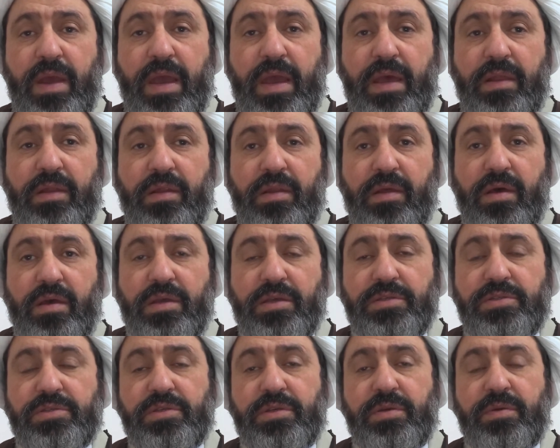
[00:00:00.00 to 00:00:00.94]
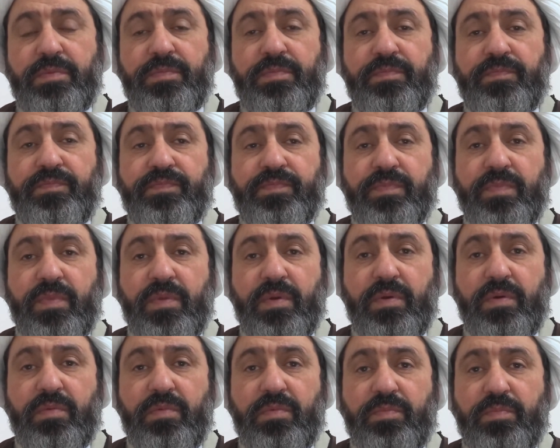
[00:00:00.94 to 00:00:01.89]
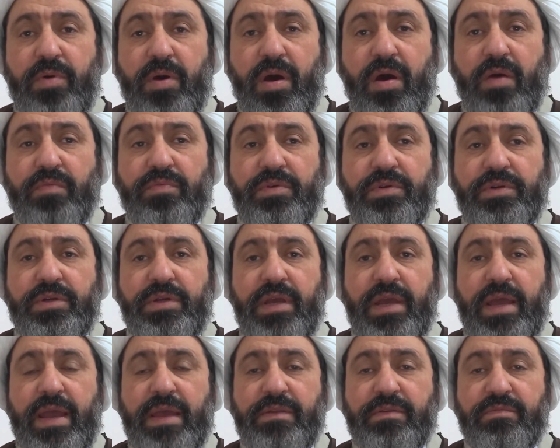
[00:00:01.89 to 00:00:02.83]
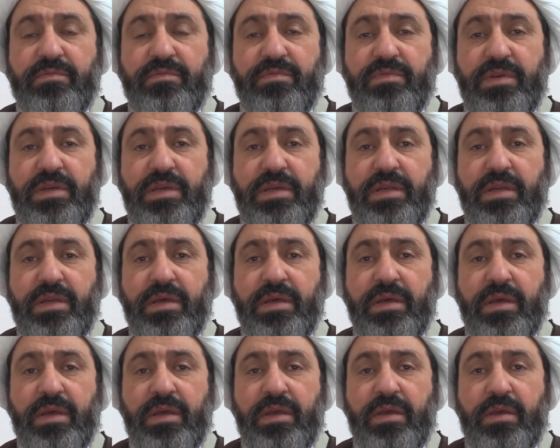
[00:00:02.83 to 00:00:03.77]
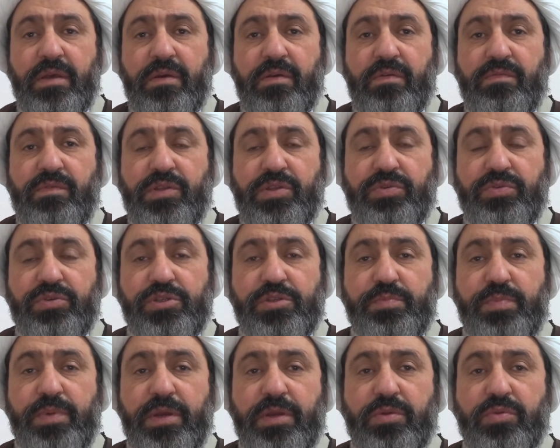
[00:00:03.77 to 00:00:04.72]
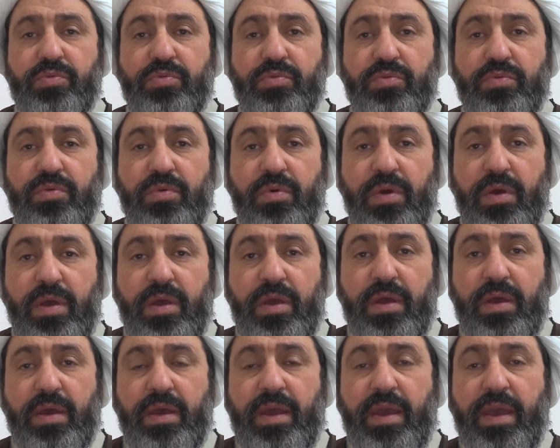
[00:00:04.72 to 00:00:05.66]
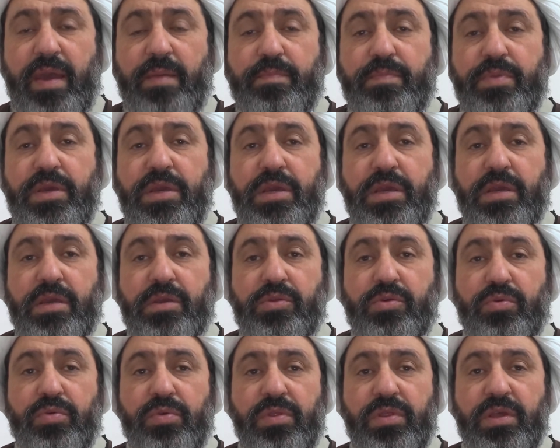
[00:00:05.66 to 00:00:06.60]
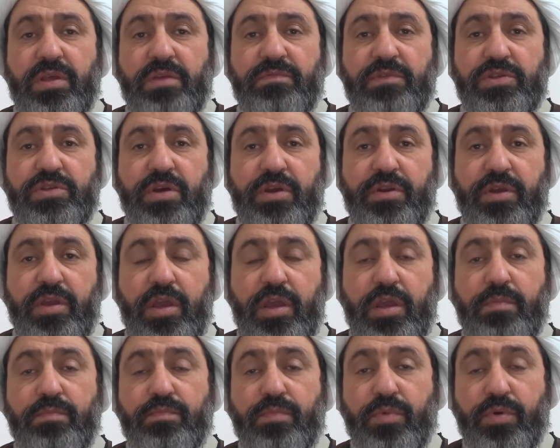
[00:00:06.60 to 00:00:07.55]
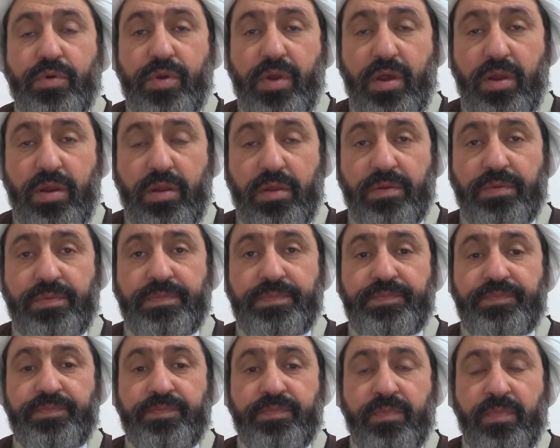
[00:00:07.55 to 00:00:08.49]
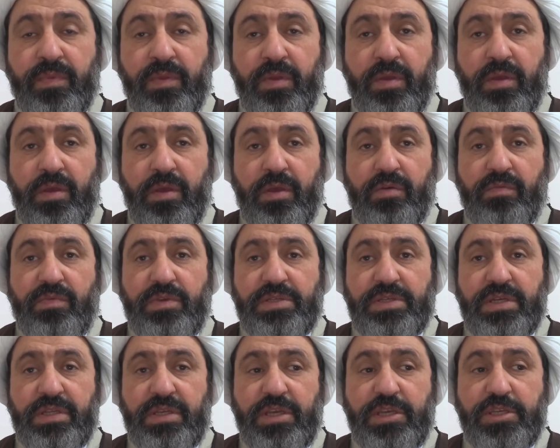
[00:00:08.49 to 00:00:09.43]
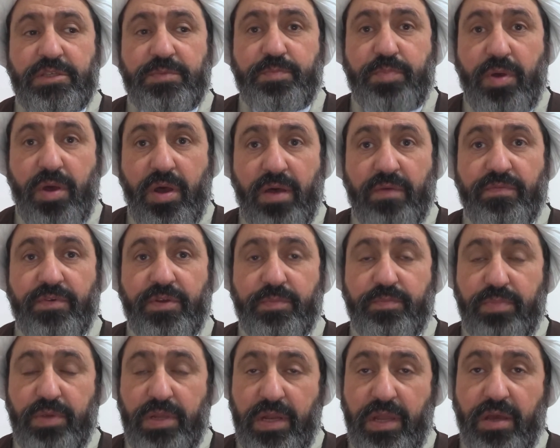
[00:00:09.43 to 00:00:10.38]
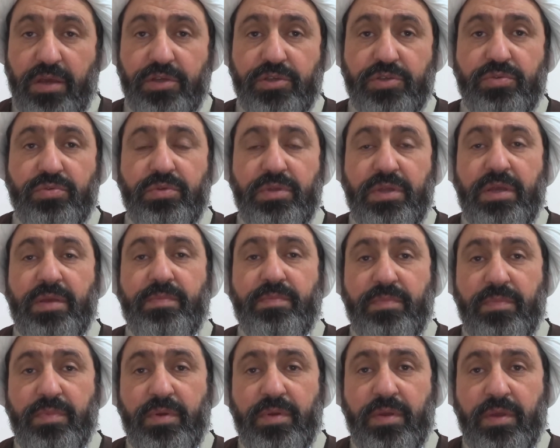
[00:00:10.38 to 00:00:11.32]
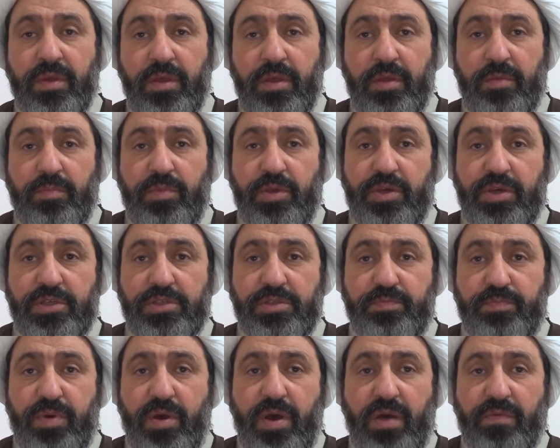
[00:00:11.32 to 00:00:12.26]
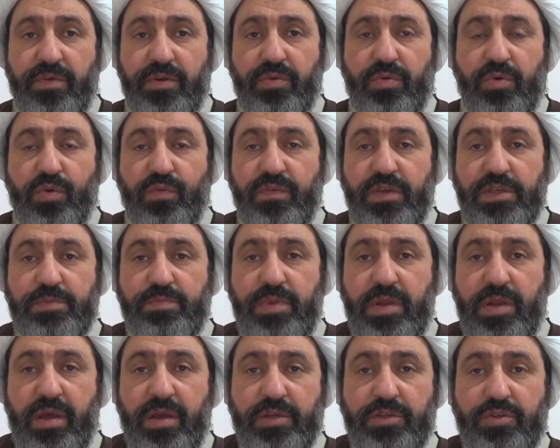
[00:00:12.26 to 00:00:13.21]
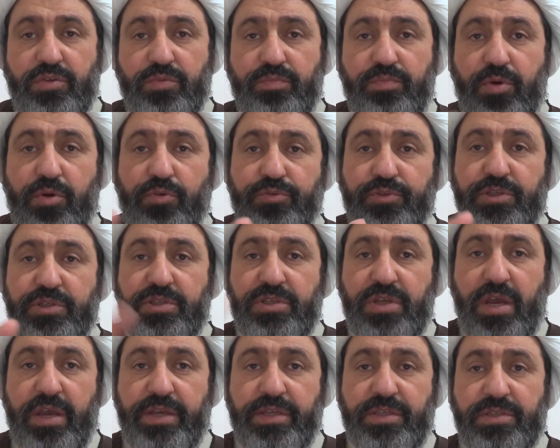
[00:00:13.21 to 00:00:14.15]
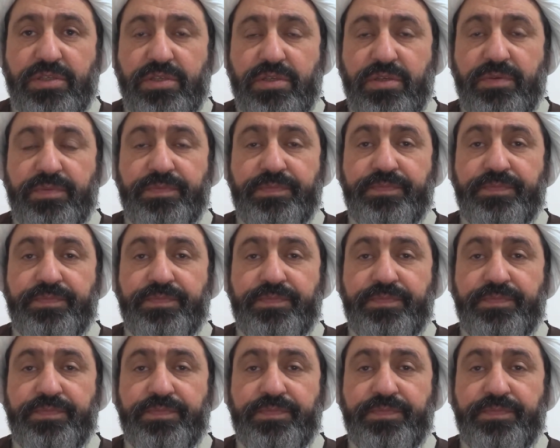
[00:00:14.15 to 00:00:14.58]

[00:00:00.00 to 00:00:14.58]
Allah's power and will with respect to qabih, those things which are immoral. We said his power belongs to them because power always belongs to both sides.